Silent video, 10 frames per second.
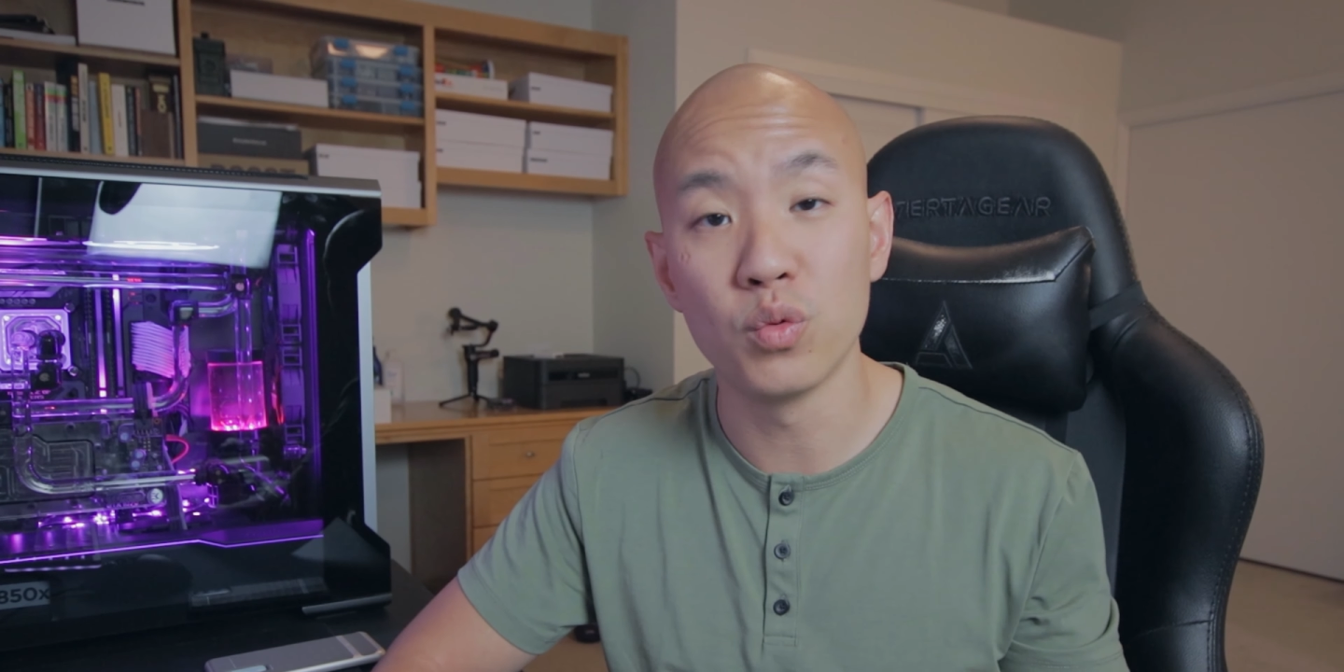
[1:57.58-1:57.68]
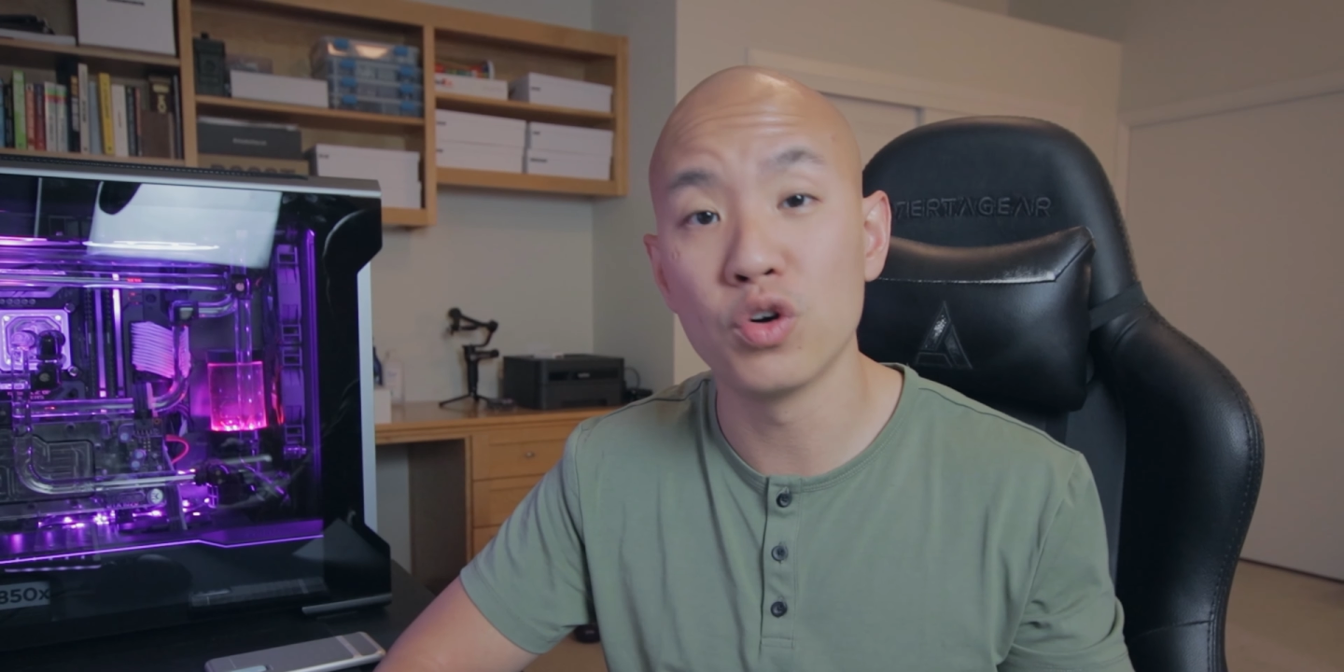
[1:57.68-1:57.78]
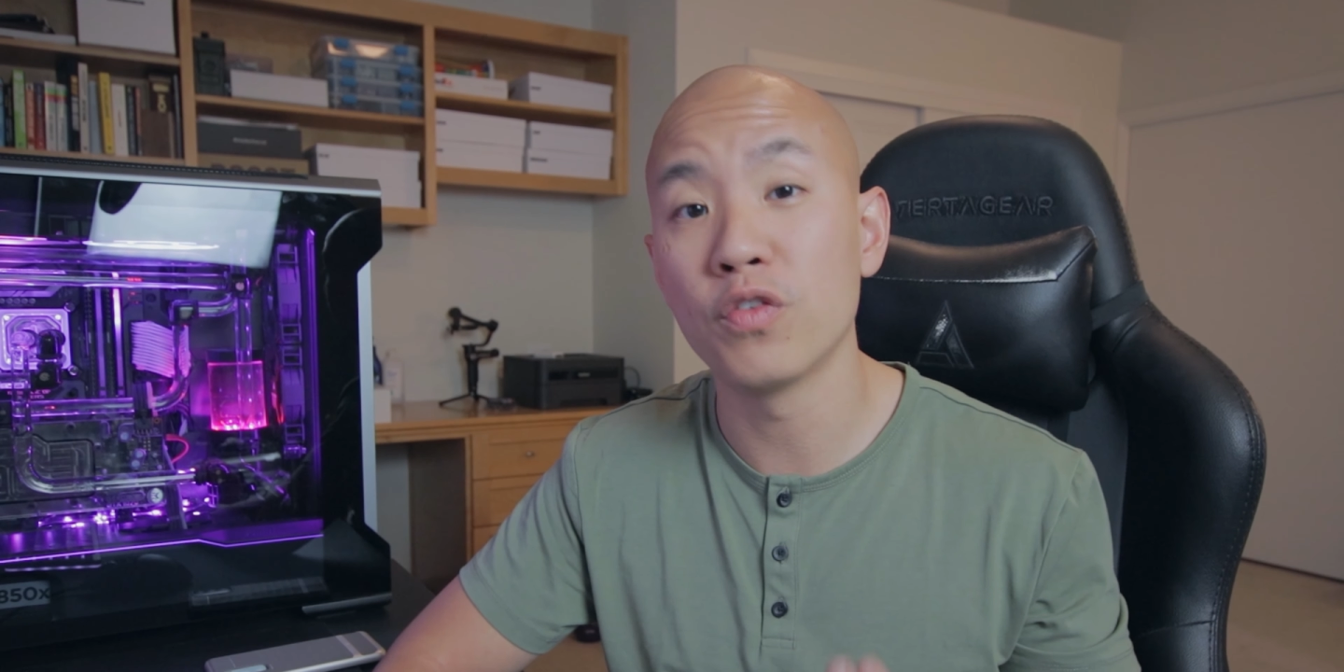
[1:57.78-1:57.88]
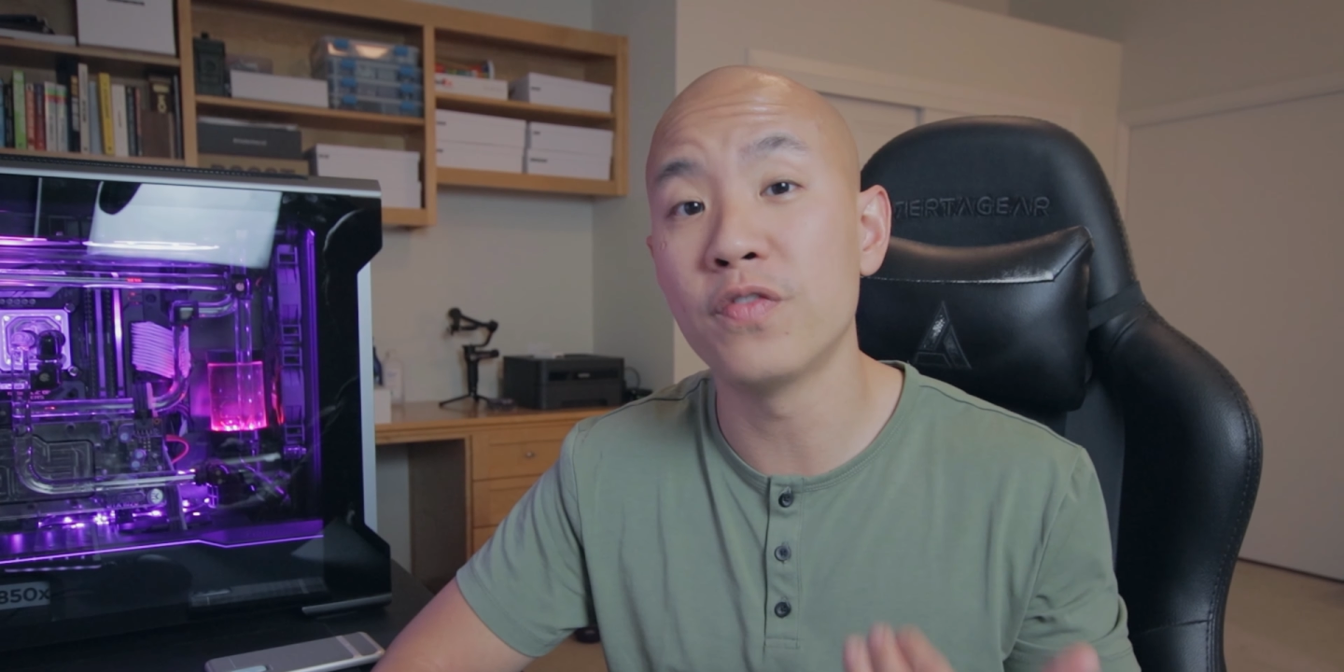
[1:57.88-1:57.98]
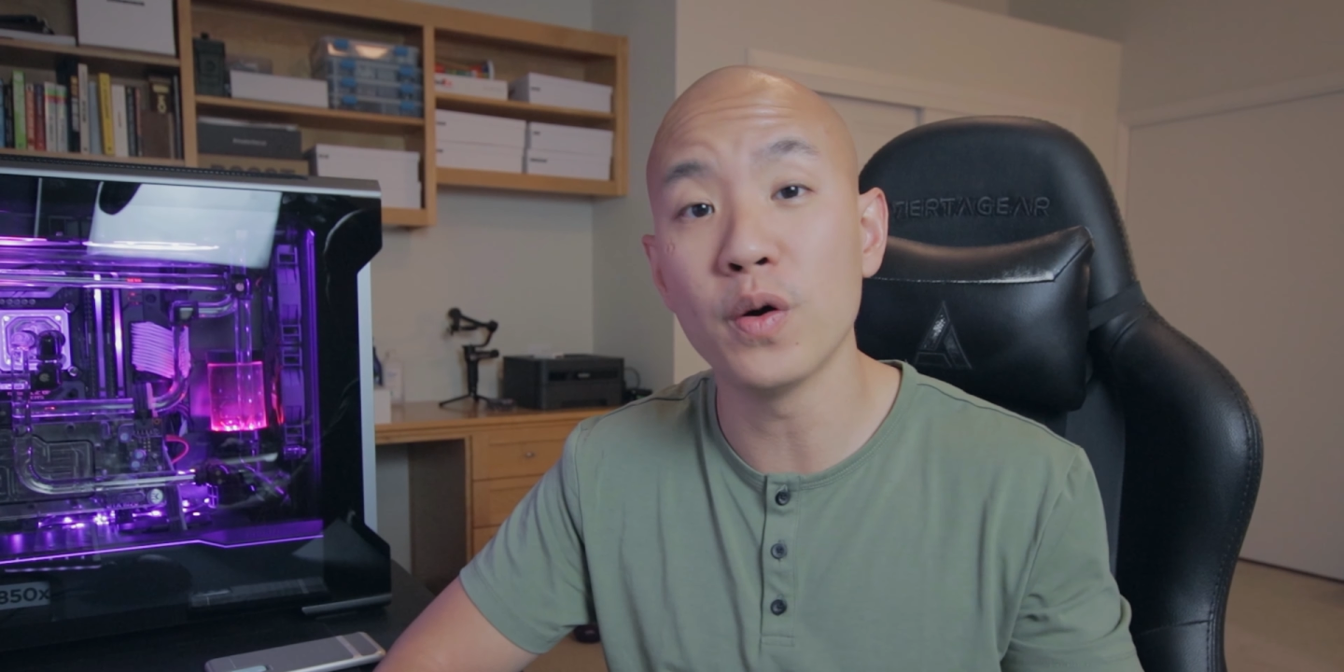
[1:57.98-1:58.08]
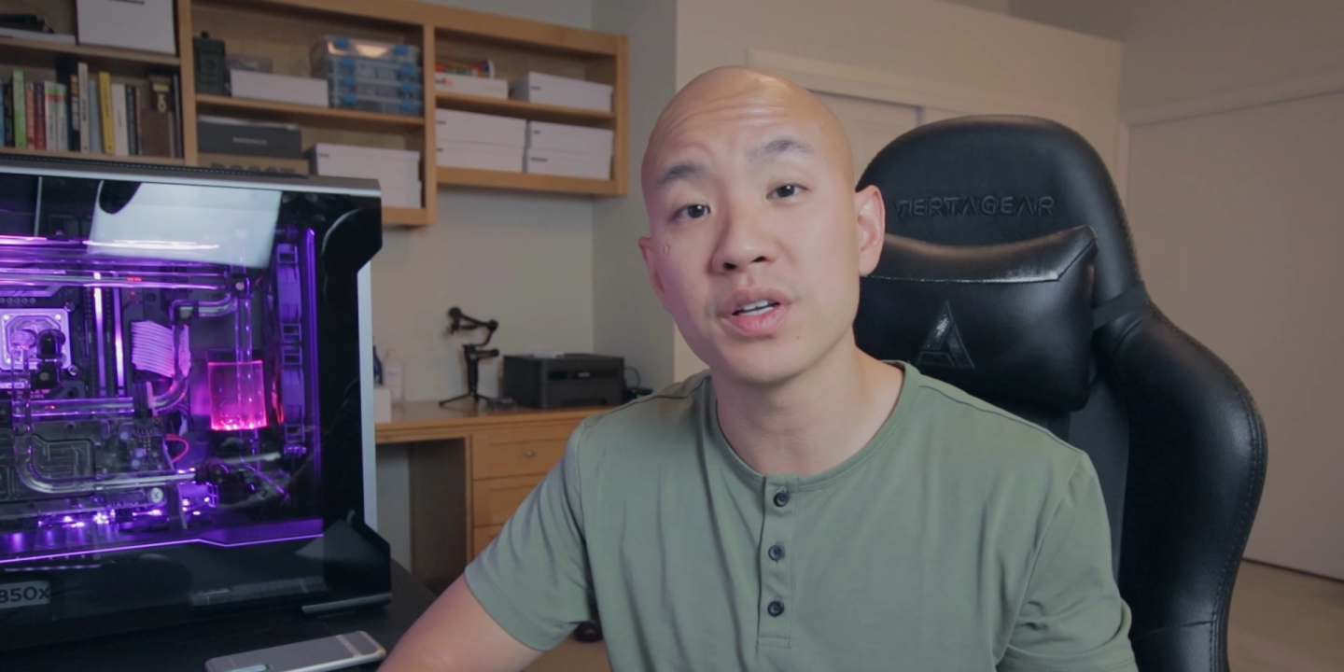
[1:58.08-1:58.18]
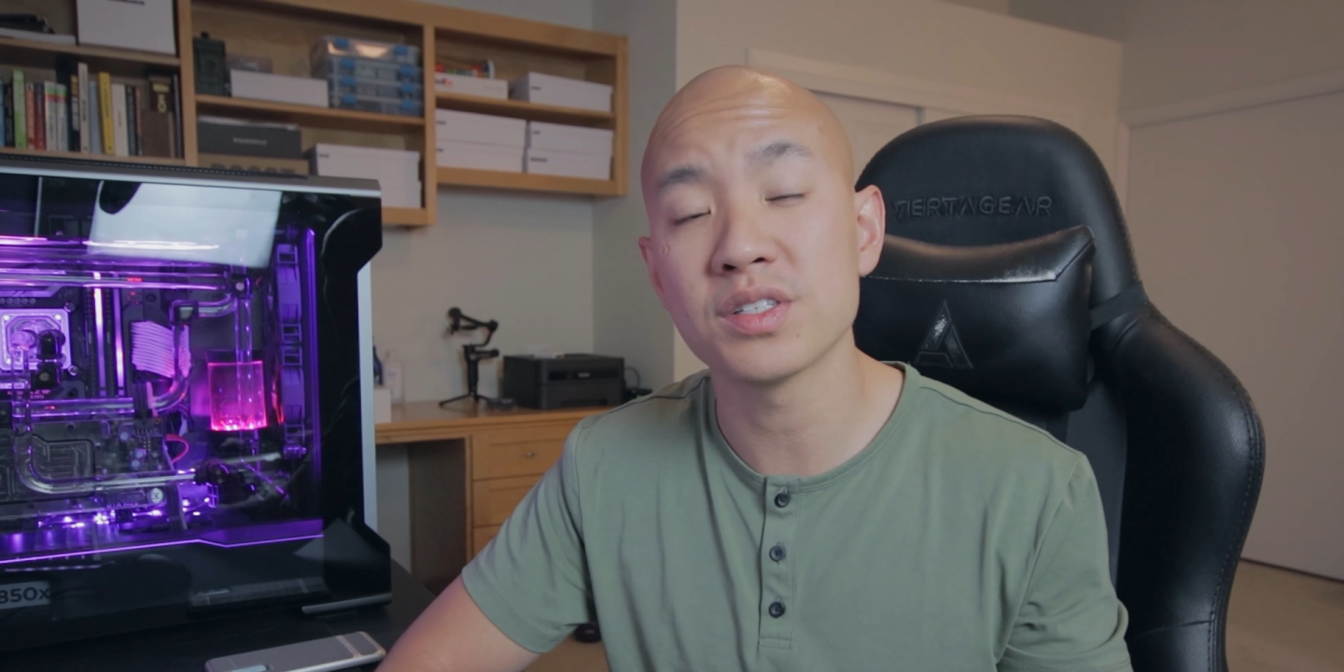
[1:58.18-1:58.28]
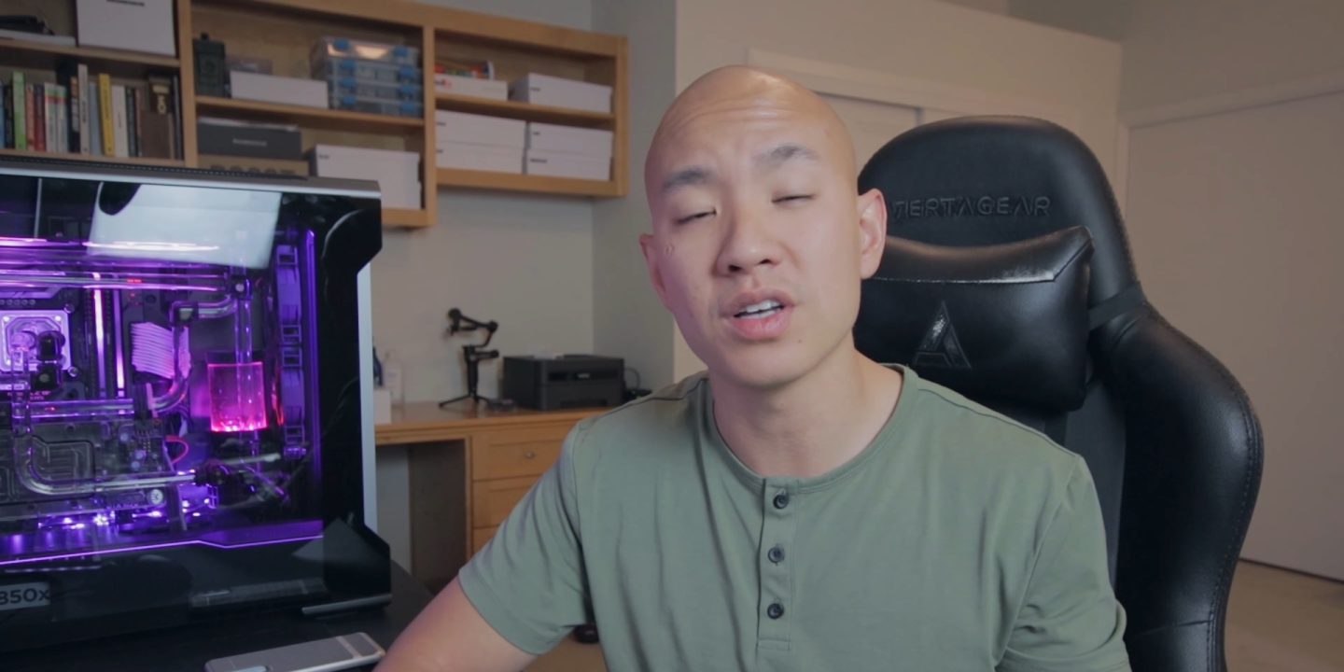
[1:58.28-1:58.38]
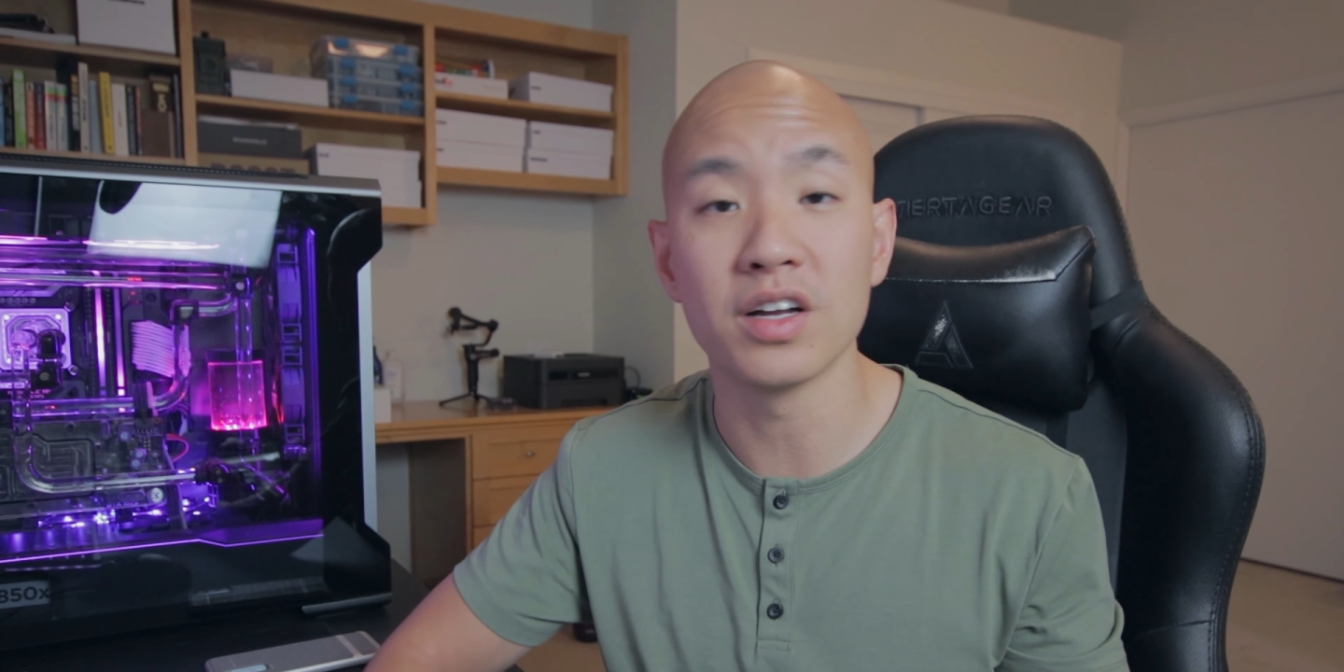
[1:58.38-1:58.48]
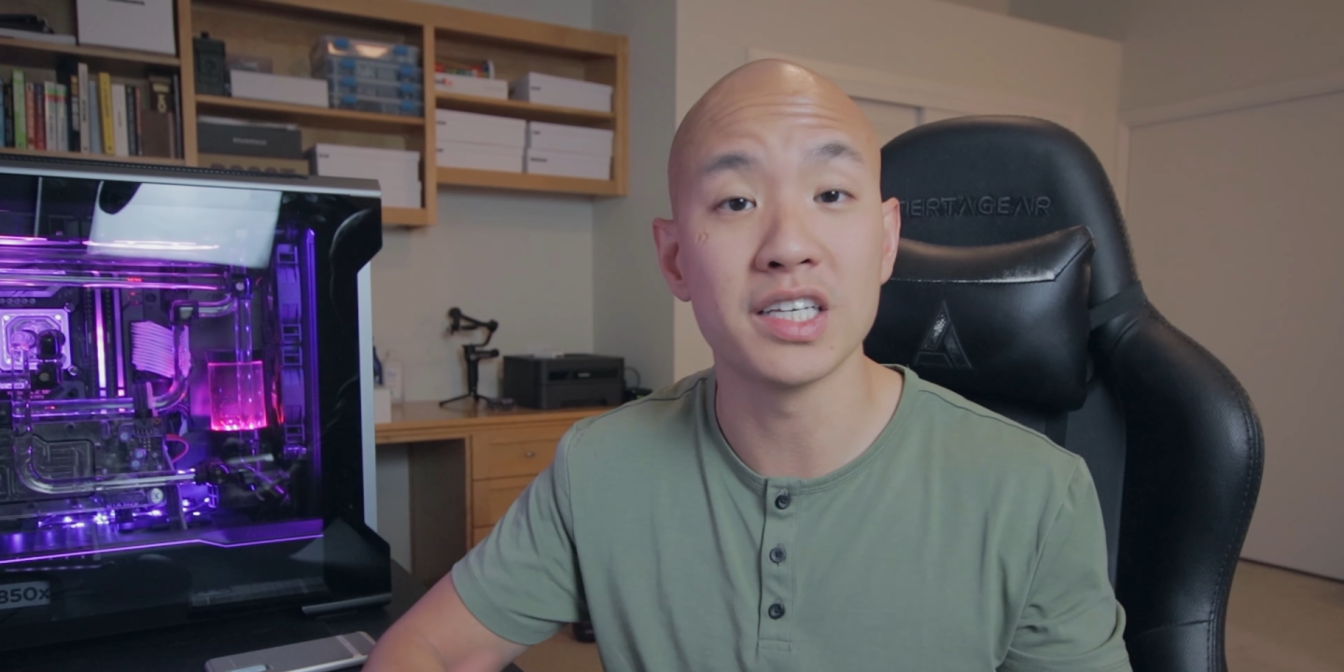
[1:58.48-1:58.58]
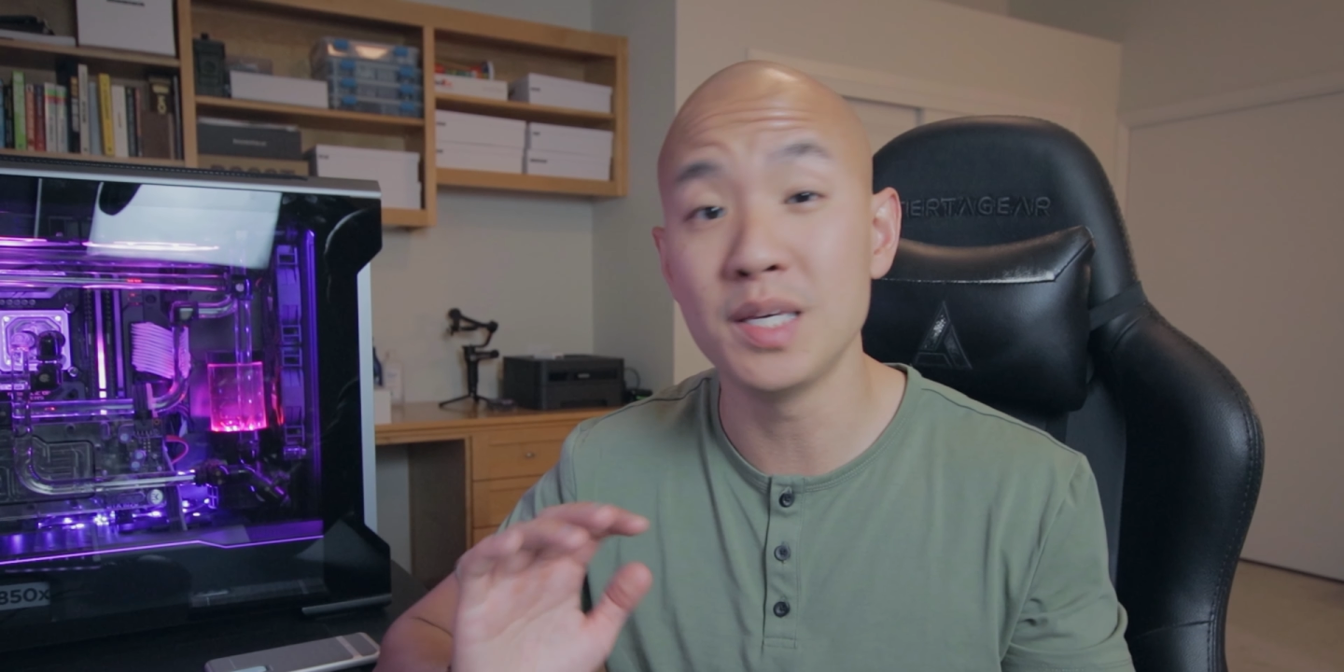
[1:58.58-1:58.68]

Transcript: will focus on